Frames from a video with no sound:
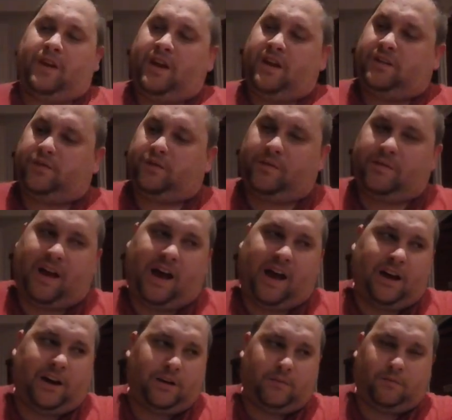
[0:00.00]
it's from the
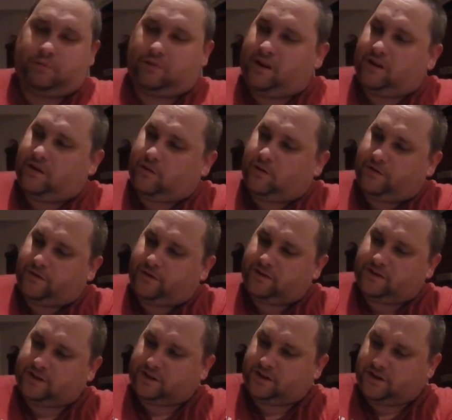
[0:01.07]
Iron Blood
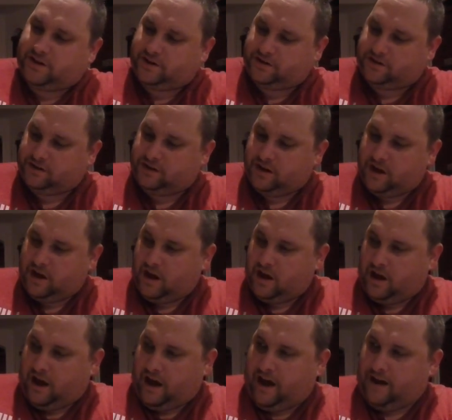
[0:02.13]
Orphan series.
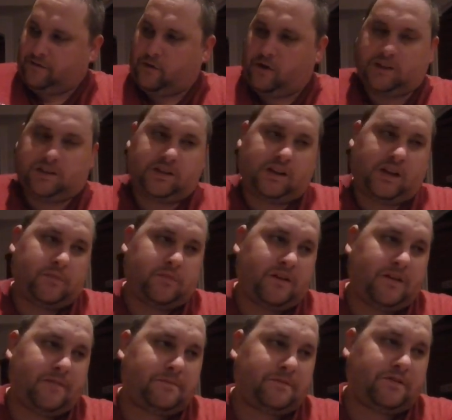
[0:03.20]
I've watched a couple
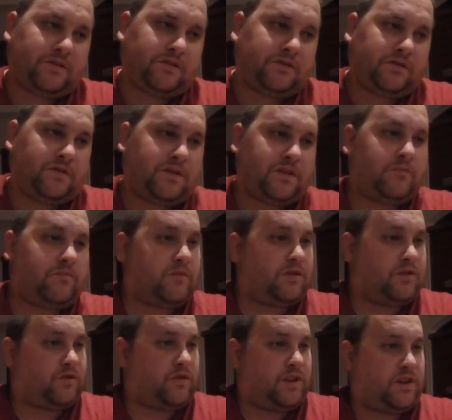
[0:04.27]
episodes of it.
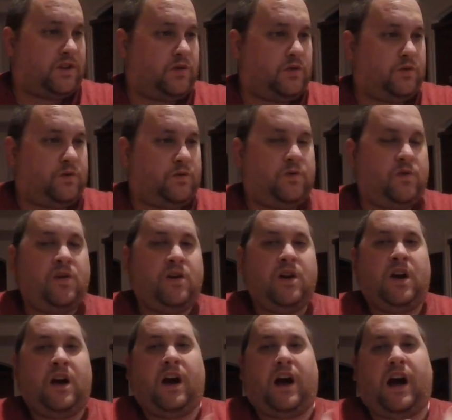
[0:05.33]
It's really cool.
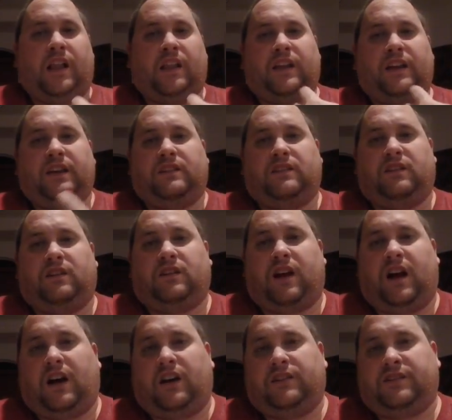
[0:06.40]
I like the
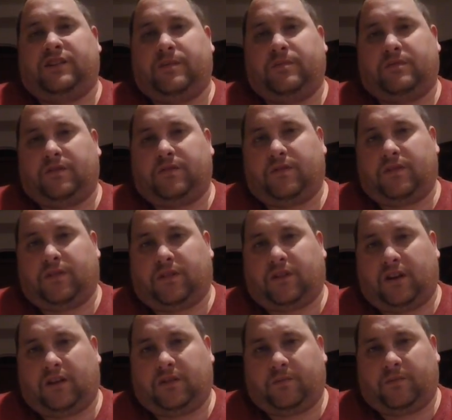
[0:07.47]
concept of the
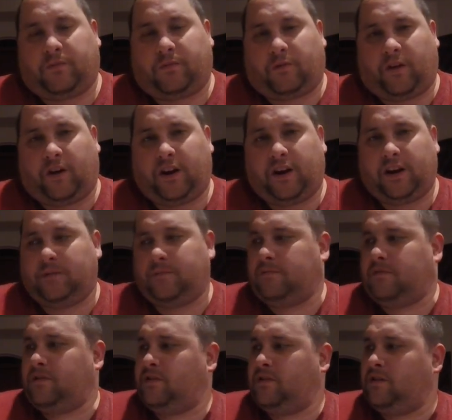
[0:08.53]
Gundam
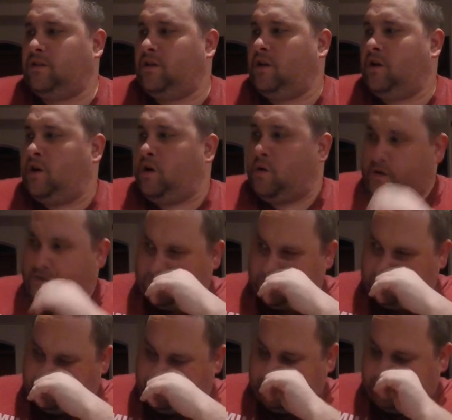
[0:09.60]
frame,
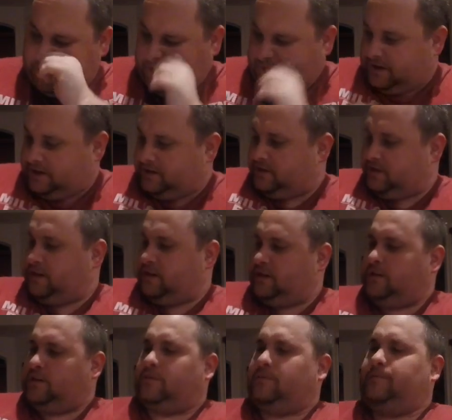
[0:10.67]
which is
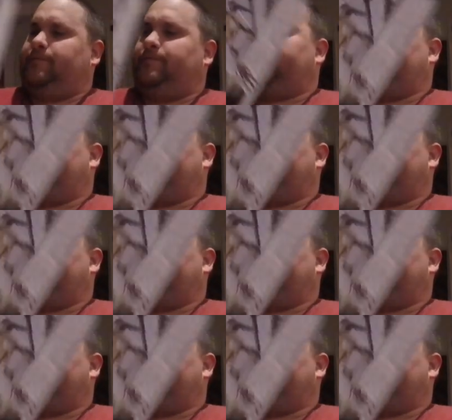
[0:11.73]
I'll